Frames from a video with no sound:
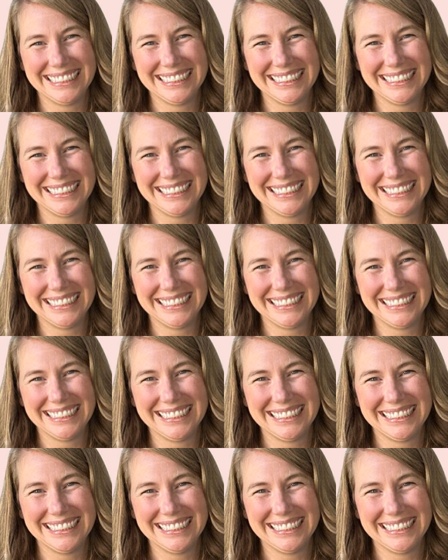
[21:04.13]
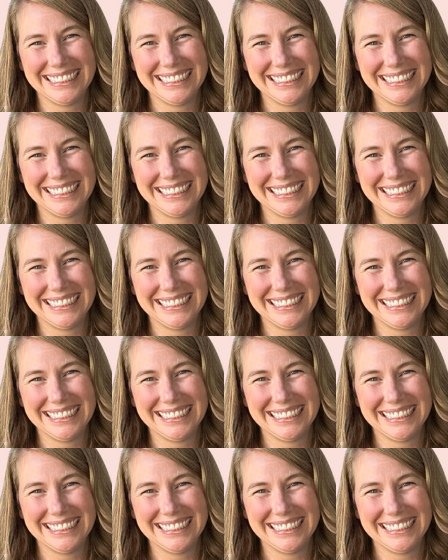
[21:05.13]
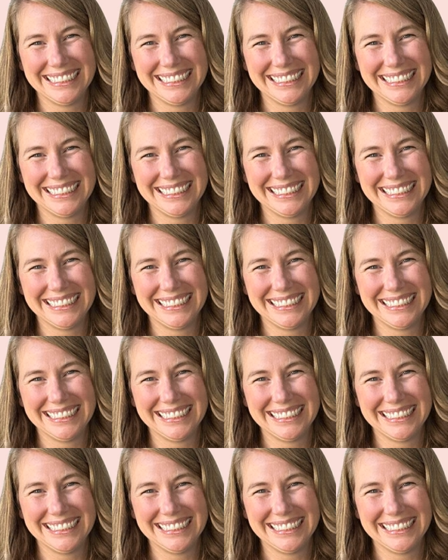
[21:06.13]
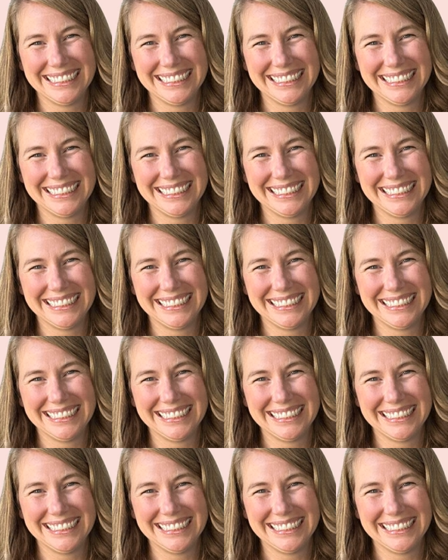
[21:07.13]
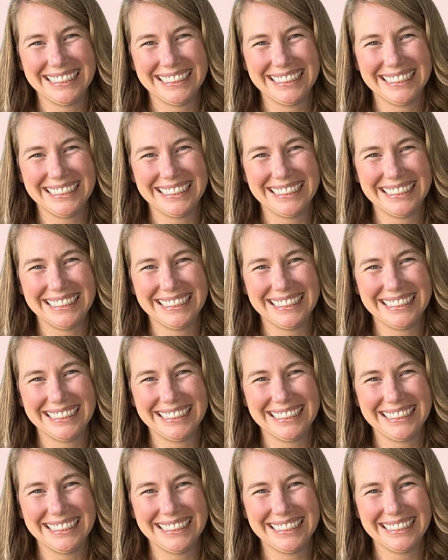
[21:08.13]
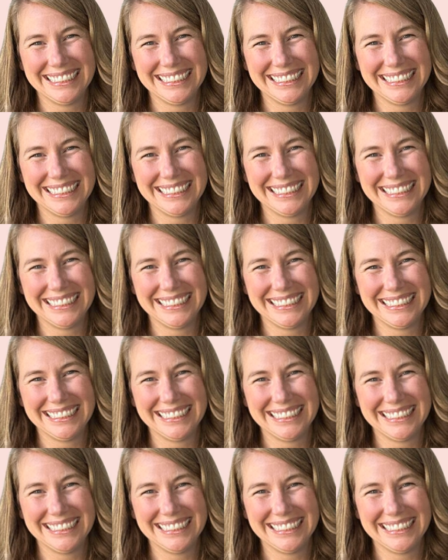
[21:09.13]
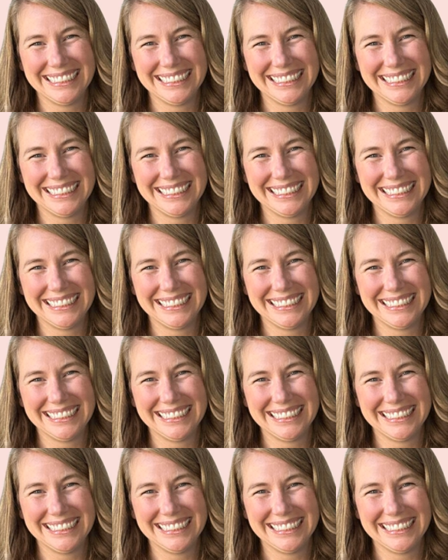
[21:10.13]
[no speech]